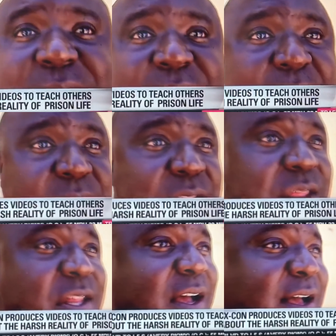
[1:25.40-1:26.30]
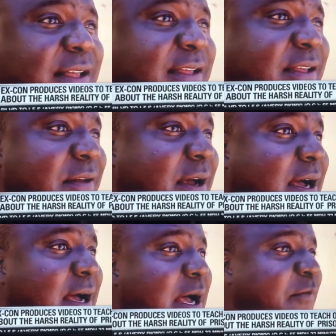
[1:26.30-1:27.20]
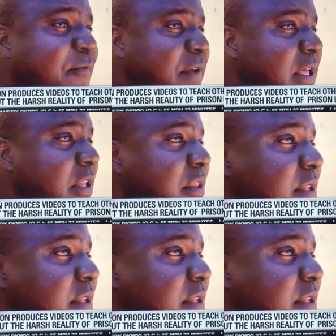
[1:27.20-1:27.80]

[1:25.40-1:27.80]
a lock in a sock, uh, a fist.